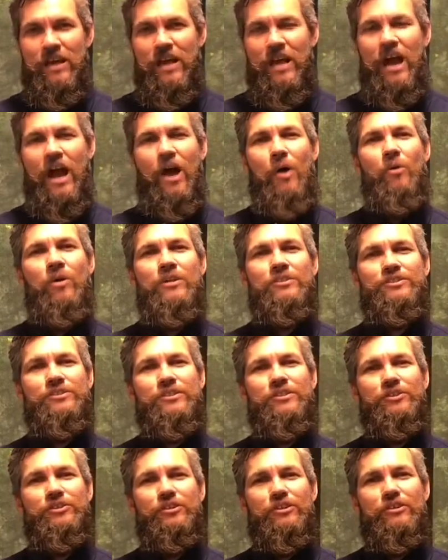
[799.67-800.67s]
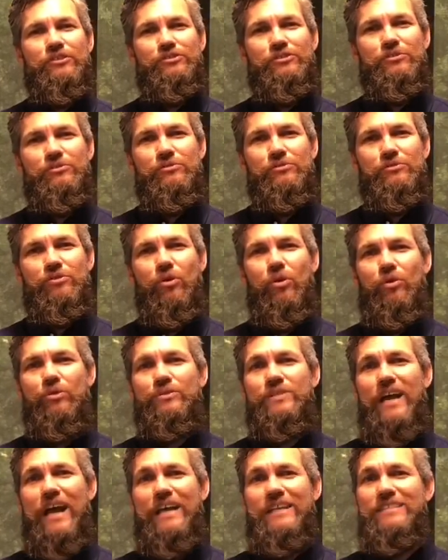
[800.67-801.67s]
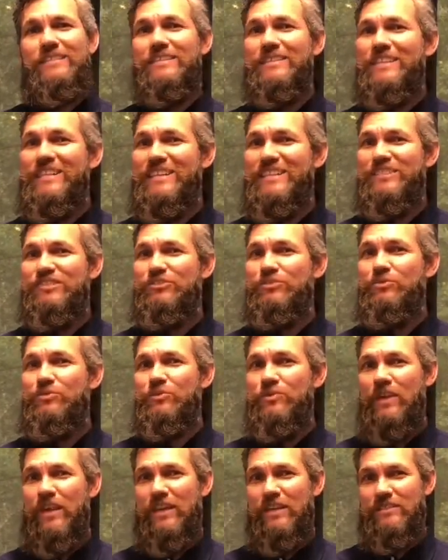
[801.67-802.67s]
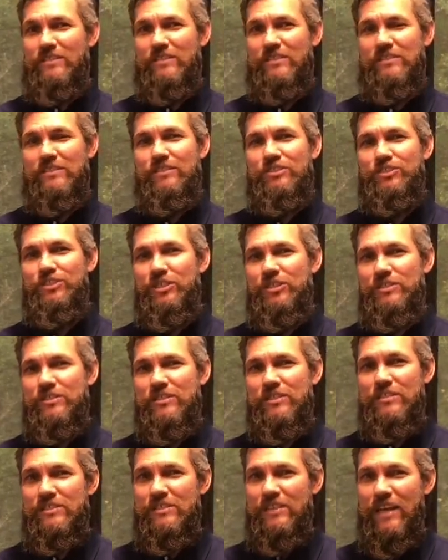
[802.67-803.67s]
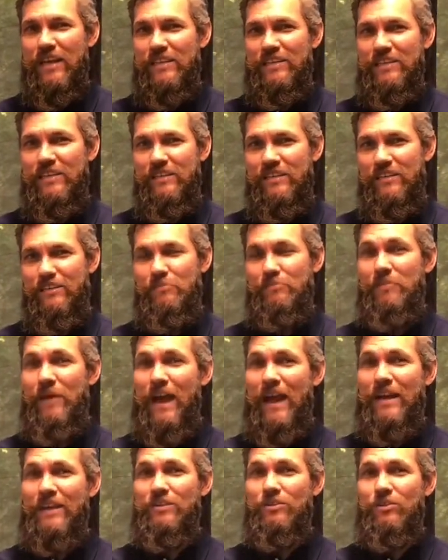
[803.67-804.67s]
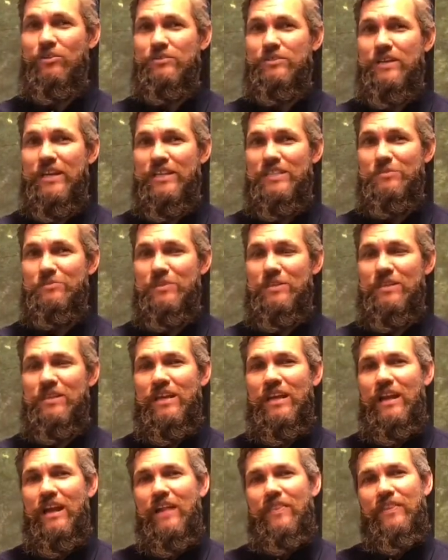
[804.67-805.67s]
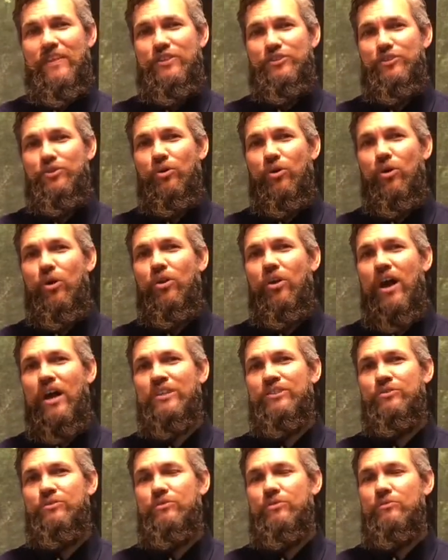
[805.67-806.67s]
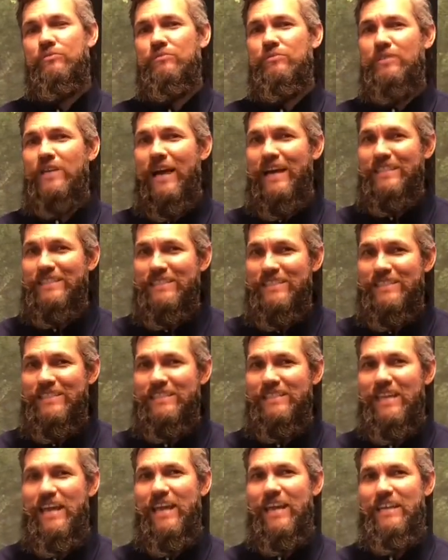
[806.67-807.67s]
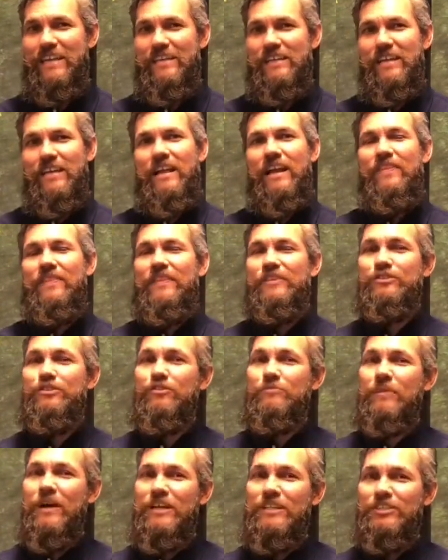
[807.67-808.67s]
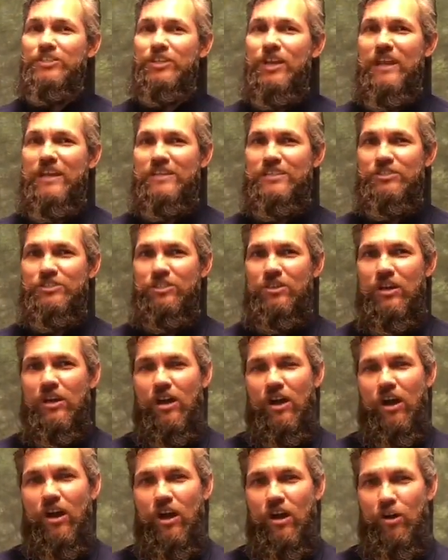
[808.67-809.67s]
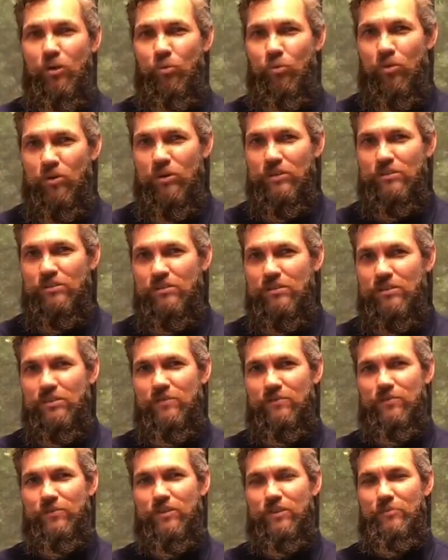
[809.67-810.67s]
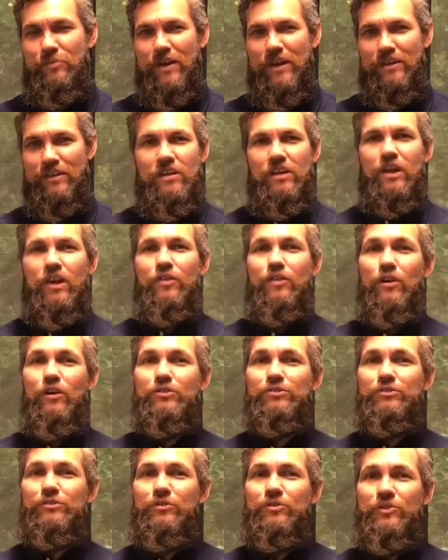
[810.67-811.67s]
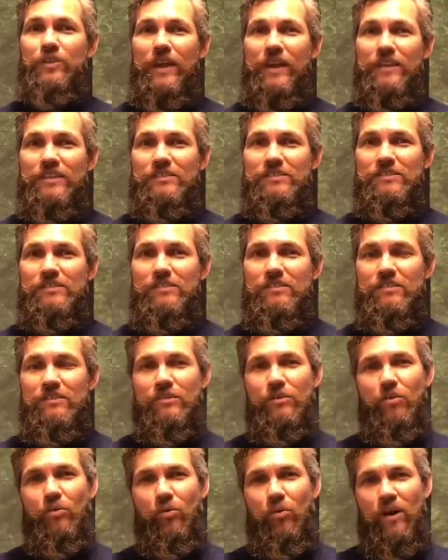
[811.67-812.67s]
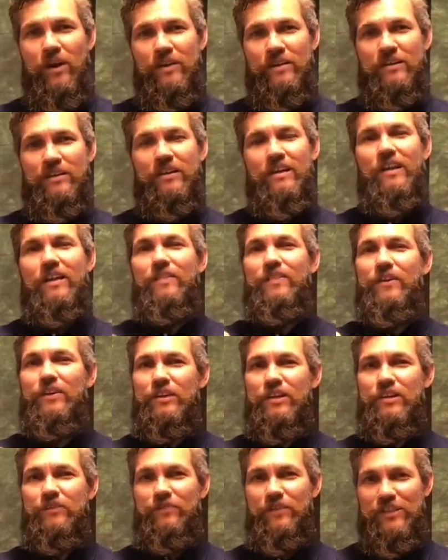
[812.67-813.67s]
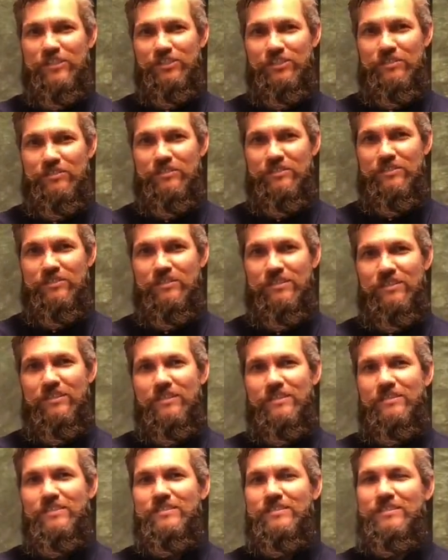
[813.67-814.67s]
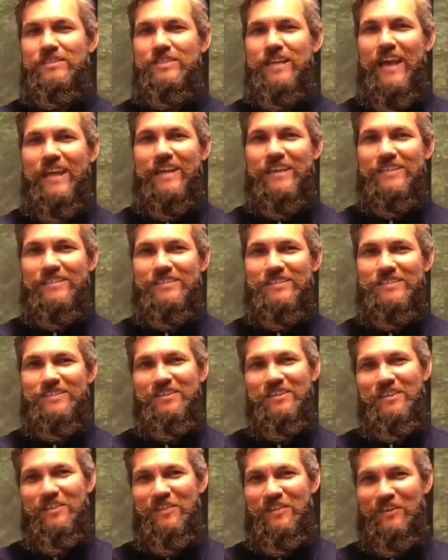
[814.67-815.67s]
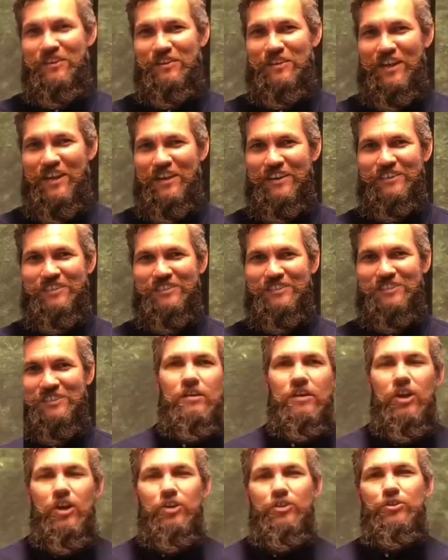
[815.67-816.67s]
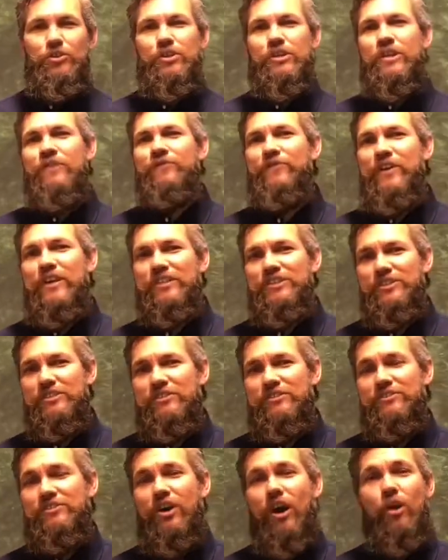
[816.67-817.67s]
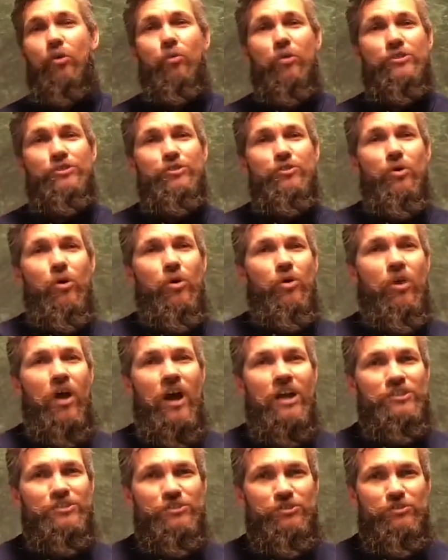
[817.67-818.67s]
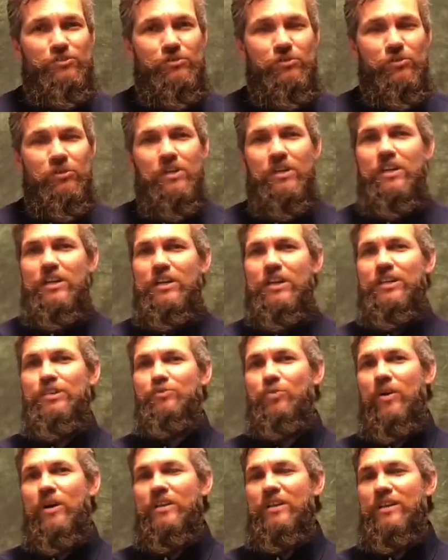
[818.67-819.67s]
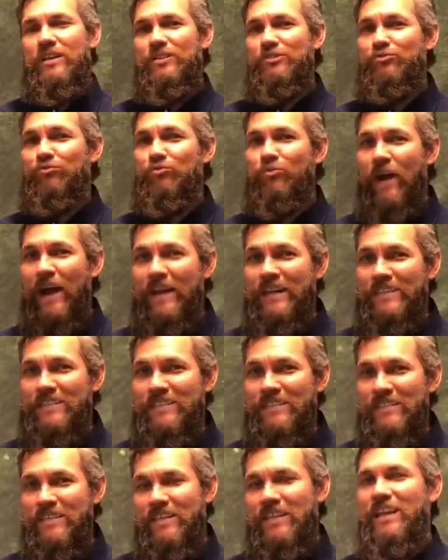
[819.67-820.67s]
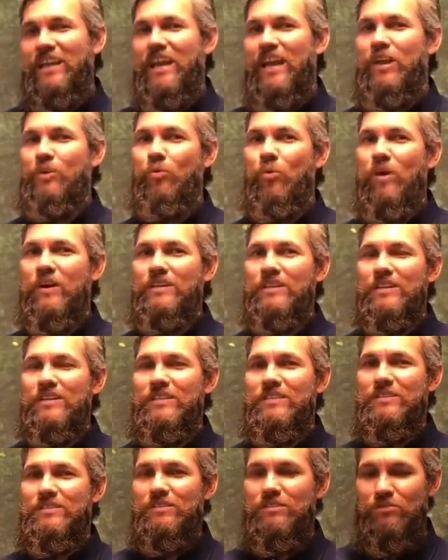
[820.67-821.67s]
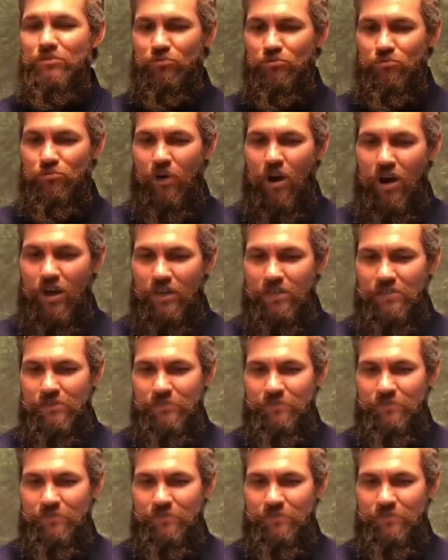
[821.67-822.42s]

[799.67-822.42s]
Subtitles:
I want to encourage you to hold tight to these two things just as they did back in the Old Testament, that you will hold on to them tight today, that you might change our world for the better. Those two things, one, their convictions, second, their character. Your convictions are what you hold on to, is what is right and what is wrong.